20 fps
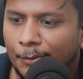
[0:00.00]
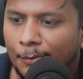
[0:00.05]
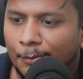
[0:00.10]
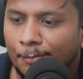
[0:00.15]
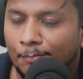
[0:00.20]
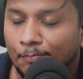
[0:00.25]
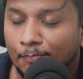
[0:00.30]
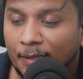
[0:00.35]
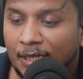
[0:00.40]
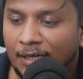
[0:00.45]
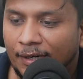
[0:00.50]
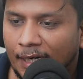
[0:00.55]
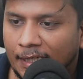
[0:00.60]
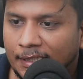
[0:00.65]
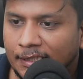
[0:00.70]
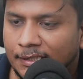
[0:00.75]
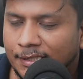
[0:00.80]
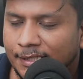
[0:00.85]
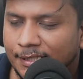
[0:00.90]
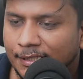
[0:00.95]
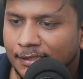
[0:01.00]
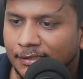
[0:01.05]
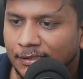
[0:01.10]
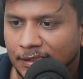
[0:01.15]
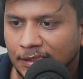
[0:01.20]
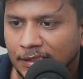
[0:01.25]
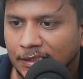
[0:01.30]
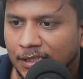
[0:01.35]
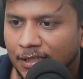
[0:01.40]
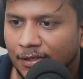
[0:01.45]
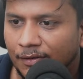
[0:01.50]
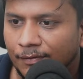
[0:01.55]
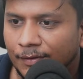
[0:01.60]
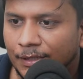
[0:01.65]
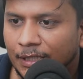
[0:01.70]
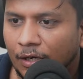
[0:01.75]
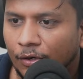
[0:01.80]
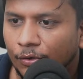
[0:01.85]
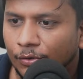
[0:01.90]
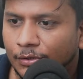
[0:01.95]
credit
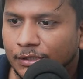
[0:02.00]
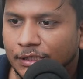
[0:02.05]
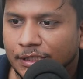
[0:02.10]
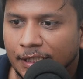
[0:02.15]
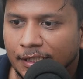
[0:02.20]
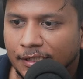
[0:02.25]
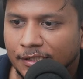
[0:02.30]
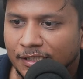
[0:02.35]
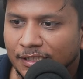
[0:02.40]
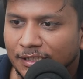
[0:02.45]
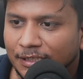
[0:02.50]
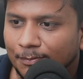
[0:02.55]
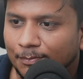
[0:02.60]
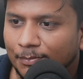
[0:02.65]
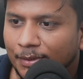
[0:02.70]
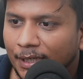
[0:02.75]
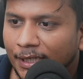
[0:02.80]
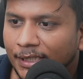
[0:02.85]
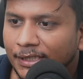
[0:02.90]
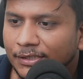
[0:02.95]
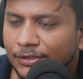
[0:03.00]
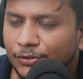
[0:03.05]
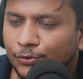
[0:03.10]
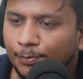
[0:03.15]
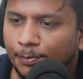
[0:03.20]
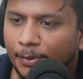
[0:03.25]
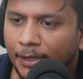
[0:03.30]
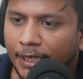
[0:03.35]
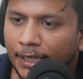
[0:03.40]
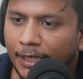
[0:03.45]
without changing the price you pay.